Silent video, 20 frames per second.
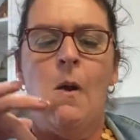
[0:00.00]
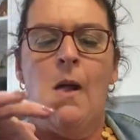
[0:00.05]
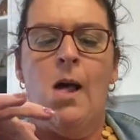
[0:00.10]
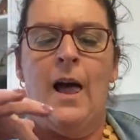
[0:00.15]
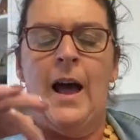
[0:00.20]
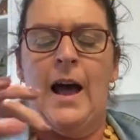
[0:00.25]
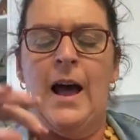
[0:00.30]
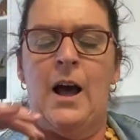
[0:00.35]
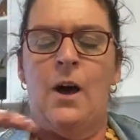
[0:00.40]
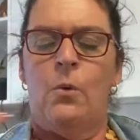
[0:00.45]

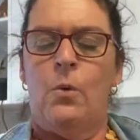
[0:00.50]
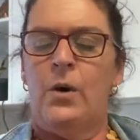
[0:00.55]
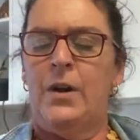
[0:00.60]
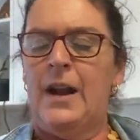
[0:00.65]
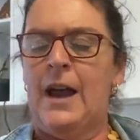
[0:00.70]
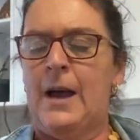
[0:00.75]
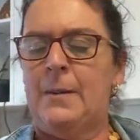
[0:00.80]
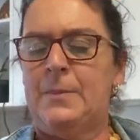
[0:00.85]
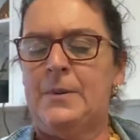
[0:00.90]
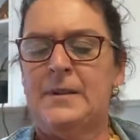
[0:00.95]
What
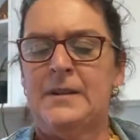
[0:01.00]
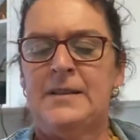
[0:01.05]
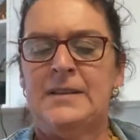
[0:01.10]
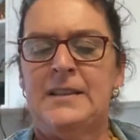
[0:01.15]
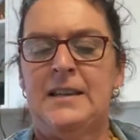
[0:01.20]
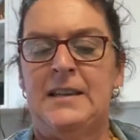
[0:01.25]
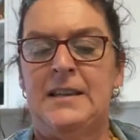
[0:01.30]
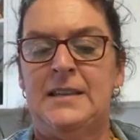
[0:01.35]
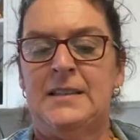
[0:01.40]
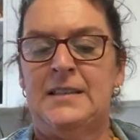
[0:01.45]
happens
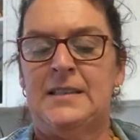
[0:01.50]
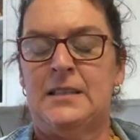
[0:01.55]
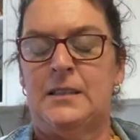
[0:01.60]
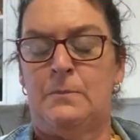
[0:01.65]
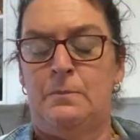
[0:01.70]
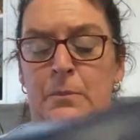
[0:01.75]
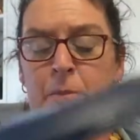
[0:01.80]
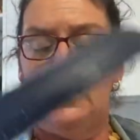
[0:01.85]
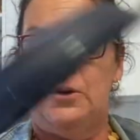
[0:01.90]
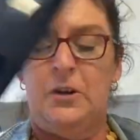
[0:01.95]
is, the
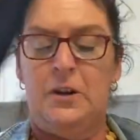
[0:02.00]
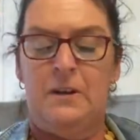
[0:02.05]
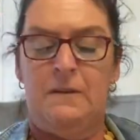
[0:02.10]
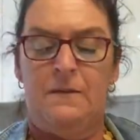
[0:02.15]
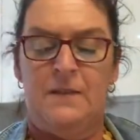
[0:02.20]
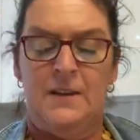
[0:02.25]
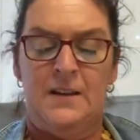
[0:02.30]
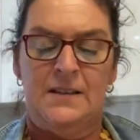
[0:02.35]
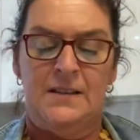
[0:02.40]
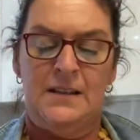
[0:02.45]
beauty of
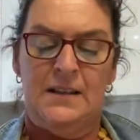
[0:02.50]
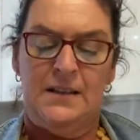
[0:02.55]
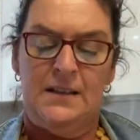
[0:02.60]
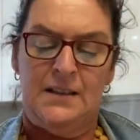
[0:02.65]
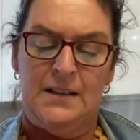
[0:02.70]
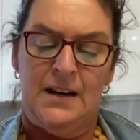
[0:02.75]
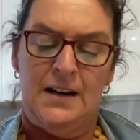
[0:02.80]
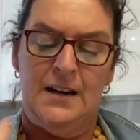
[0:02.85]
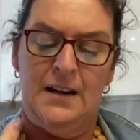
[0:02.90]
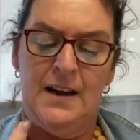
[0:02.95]
this is
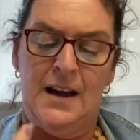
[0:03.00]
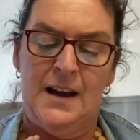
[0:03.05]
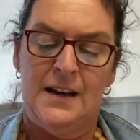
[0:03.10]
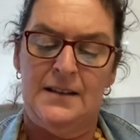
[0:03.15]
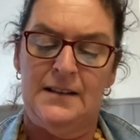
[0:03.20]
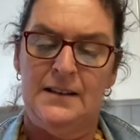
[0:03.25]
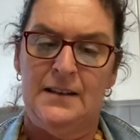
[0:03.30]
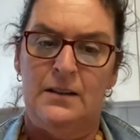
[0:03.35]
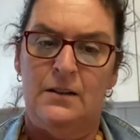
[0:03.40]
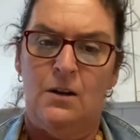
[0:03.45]
that it
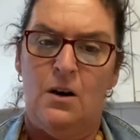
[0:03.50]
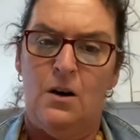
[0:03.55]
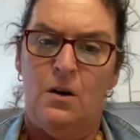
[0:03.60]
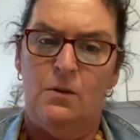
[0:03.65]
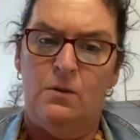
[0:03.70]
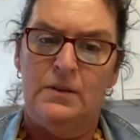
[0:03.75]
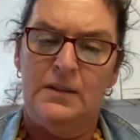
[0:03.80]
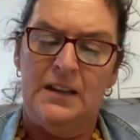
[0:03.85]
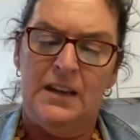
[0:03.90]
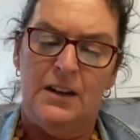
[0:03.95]
has little
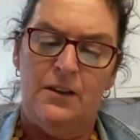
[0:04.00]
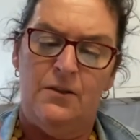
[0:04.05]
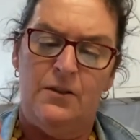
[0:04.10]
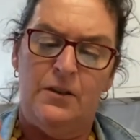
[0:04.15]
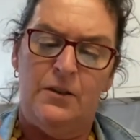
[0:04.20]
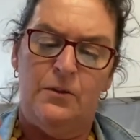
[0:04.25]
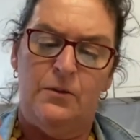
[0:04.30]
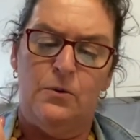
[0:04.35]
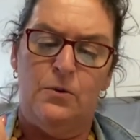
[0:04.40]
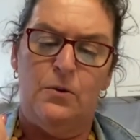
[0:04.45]
holes here in
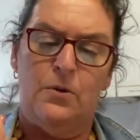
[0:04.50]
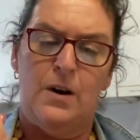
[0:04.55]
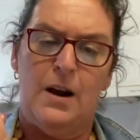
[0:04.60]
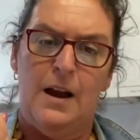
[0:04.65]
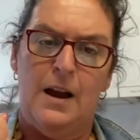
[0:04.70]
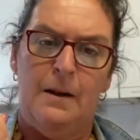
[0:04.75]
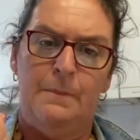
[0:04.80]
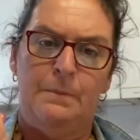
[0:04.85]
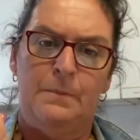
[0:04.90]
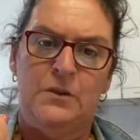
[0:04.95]
your
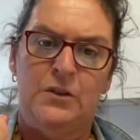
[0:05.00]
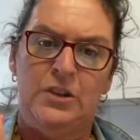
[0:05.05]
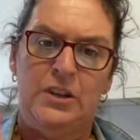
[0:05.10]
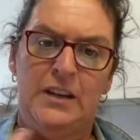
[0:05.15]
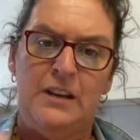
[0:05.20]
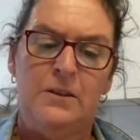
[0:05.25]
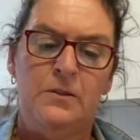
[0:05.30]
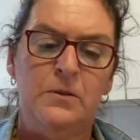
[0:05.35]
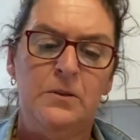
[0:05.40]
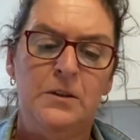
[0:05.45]

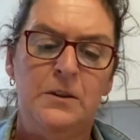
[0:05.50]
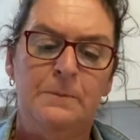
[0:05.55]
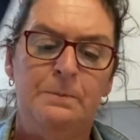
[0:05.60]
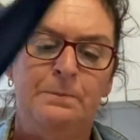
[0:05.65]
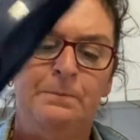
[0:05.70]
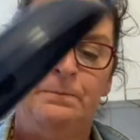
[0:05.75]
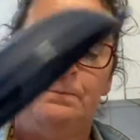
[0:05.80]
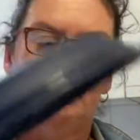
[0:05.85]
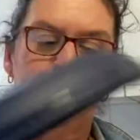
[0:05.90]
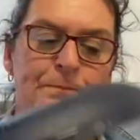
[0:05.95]
shield
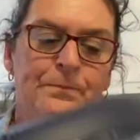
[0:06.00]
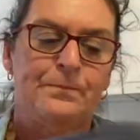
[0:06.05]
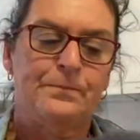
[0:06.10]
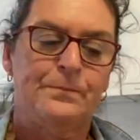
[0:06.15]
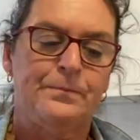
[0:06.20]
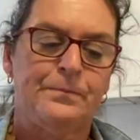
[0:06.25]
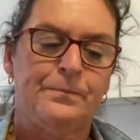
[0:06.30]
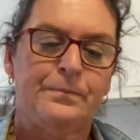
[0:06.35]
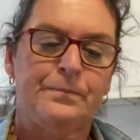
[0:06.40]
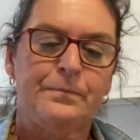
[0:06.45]

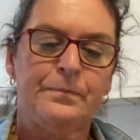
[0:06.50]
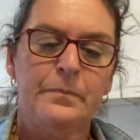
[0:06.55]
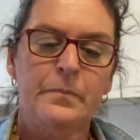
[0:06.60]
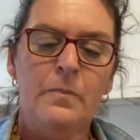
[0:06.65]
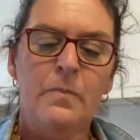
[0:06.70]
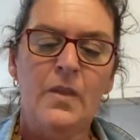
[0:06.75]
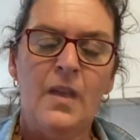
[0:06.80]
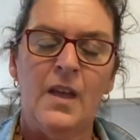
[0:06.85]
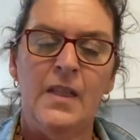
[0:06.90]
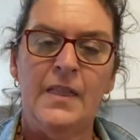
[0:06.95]

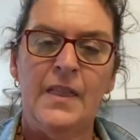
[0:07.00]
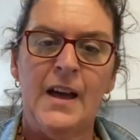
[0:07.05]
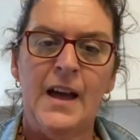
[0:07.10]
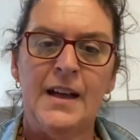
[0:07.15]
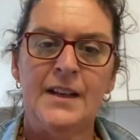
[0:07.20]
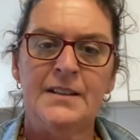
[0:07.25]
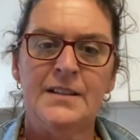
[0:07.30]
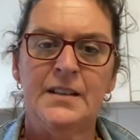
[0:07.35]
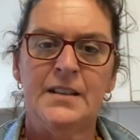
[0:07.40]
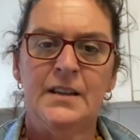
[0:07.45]

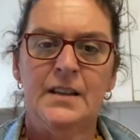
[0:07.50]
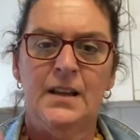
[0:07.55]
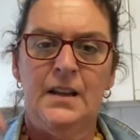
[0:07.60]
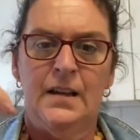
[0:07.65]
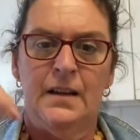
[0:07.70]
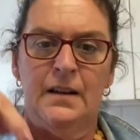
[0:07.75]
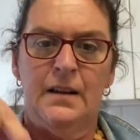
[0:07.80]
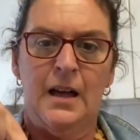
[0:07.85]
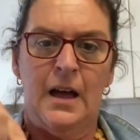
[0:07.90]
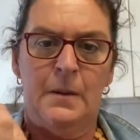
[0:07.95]
that
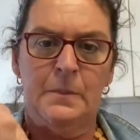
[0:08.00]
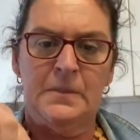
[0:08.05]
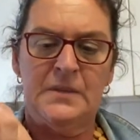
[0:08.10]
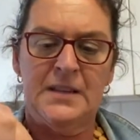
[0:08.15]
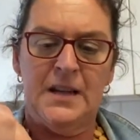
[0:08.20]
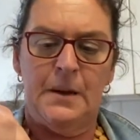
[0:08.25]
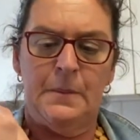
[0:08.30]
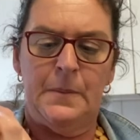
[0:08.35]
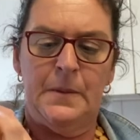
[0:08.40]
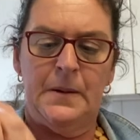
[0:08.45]
comes
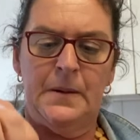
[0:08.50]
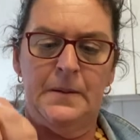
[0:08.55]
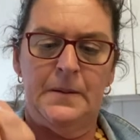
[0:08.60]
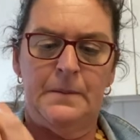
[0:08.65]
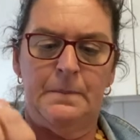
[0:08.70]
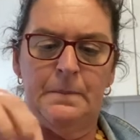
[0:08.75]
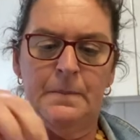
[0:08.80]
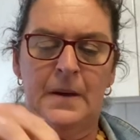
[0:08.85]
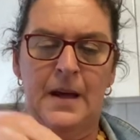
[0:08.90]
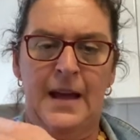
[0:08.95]
up,
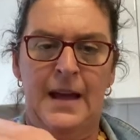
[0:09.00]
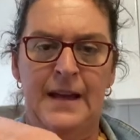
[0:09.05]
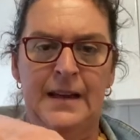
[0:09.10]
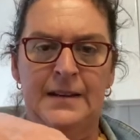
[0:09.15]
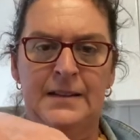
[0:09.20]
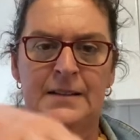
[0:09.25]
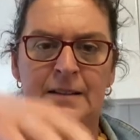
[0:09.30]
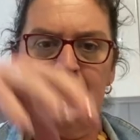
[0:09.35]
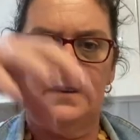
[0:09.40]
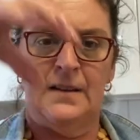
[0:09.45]

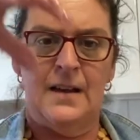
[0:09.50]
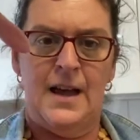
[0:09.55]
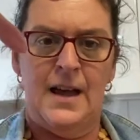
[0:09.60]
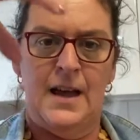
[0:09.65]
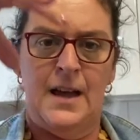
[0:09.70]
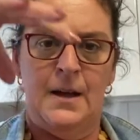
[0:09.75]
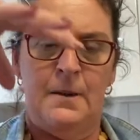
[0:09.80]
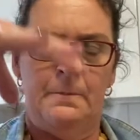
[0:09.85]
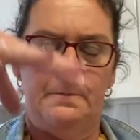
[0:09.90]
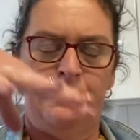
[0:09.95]
and
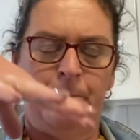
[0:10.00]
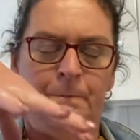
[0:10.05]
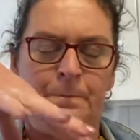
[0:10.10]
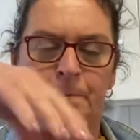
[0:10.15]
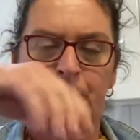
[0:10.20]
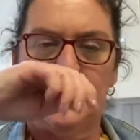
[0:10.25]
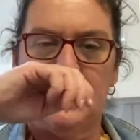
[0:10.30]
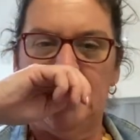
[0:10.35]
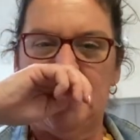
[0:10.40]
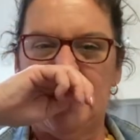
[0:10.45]

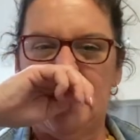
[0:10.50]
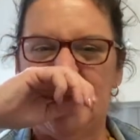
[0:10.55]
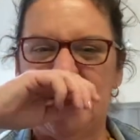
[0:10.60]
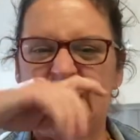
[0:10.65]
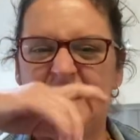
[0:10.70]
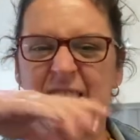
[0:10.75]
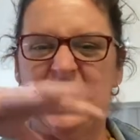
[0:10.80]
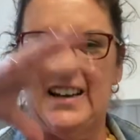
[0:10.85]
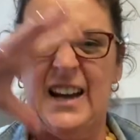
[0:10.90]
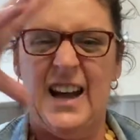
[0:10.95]
you know, the
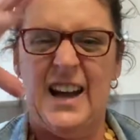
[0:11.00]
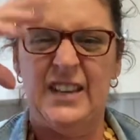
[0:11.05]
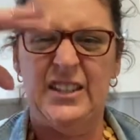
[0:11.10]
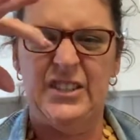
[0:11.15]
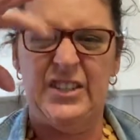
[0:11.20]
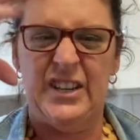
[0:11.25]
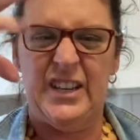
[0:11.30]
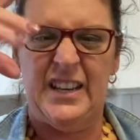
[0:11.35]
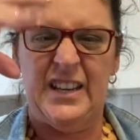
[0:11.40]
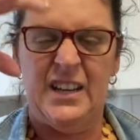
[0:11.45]

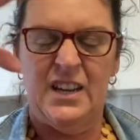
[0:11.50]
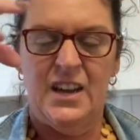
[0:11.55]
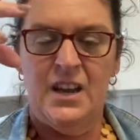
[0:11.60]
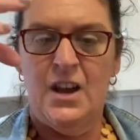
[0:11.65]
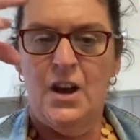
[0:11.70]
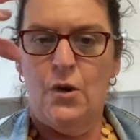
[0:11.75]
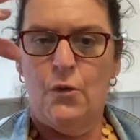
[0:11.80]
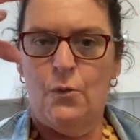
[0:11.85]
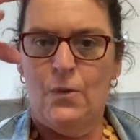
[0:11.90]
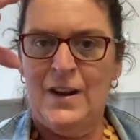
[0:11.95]
starchy
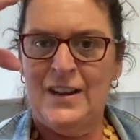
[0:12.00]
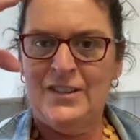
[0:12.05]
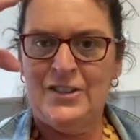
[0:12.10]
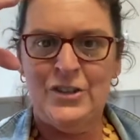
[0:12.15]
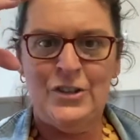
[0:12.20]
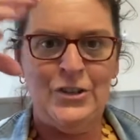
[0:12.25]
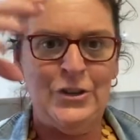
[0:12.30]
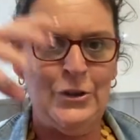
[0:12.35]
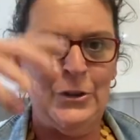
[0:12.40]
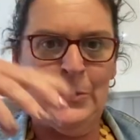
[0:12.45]

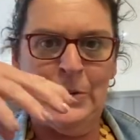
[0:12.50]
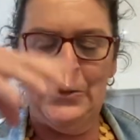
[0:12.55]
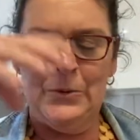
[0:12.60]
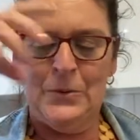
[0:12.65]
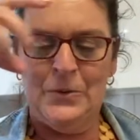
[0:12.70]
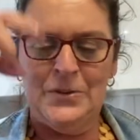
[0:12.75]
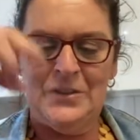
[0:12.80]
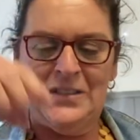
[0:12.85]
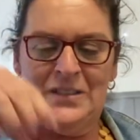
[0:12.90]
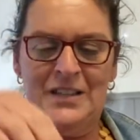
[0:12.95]
residue and all
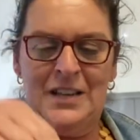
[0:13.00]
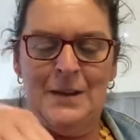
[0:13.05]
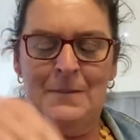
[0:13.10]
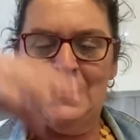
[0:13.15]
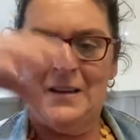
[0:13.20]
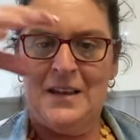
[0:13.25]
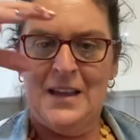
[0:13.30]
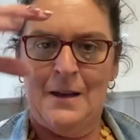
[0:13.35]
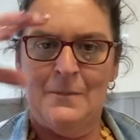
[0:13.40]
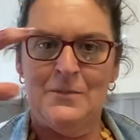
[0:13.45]
the steam
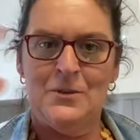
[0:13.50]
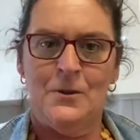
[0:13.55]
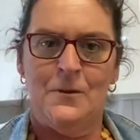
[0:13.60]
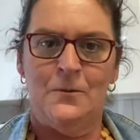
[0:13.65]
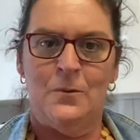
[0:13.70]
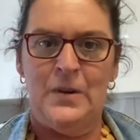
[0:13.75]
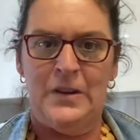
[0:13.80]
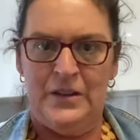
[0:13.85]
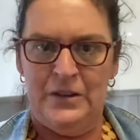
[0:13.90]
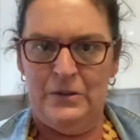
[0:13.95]
that comes off
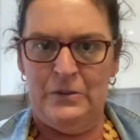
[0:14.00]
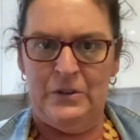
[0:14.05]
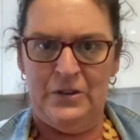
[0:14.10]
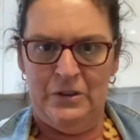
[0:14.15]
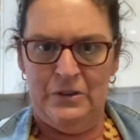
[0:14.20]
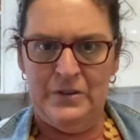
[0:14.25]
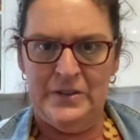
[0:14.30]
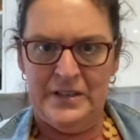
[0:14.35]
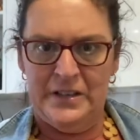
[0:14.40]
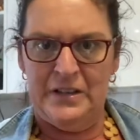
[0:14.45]
when you're
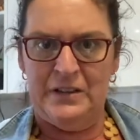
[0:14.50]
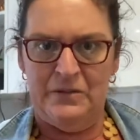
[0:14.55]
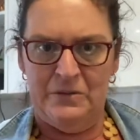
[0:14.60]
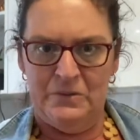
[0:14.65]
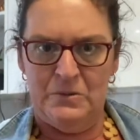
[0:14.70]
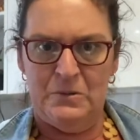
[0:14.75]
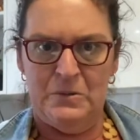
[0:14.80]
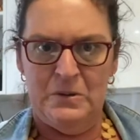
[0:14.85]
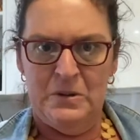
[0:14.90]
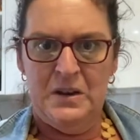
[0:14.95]
using your